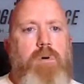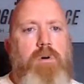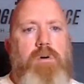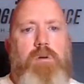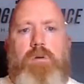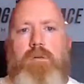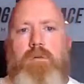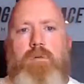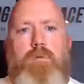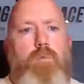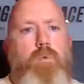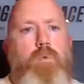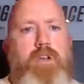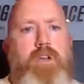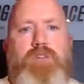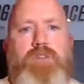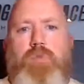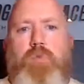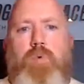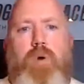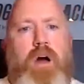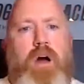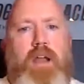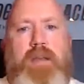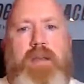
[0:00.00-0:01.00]
Well,
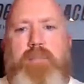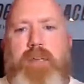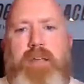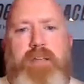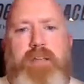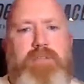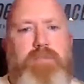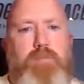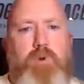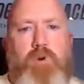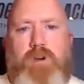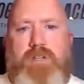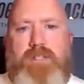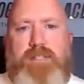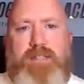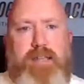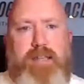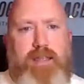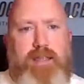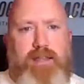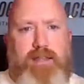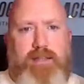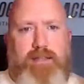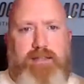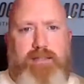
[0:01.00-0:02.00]
which one makes more
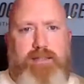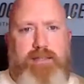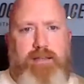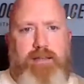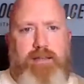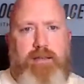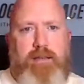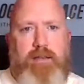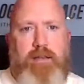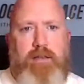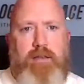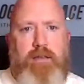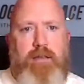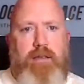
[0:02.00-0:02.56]
sense?